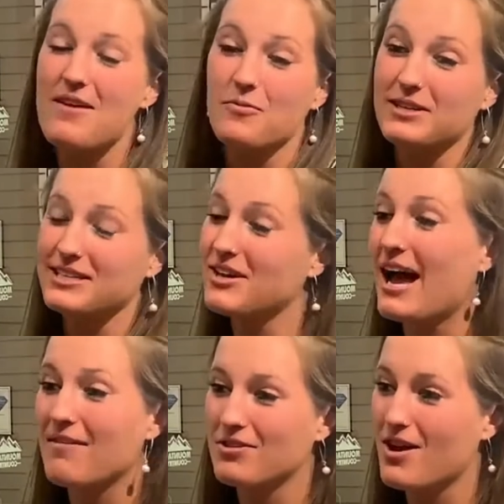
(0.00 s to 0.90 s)
we still have
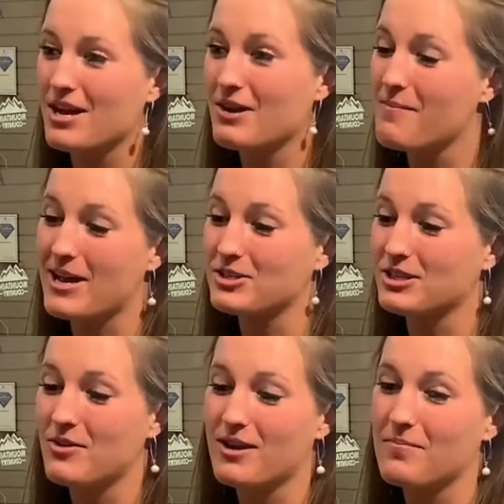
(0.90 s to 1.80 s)
the condo. I'm actually
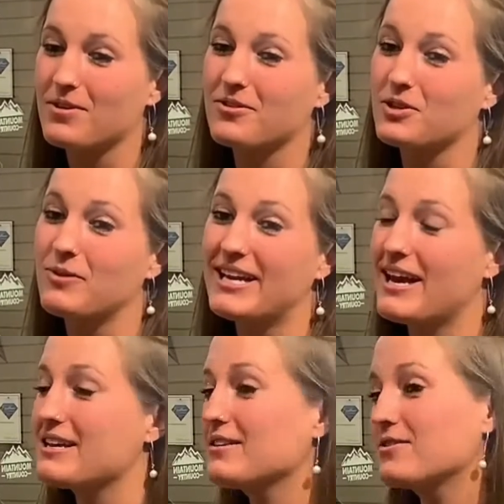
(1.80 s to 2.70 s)
going up there this weekend,
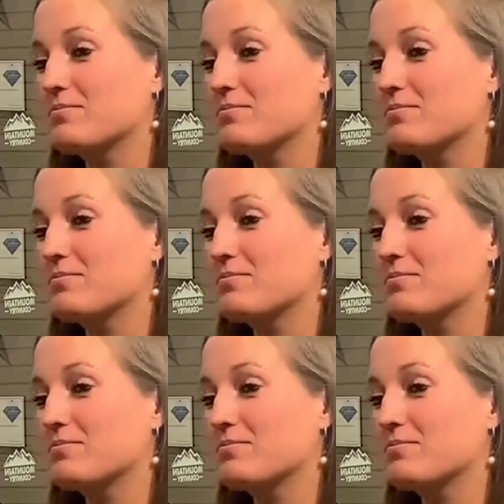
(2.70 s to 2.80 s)
and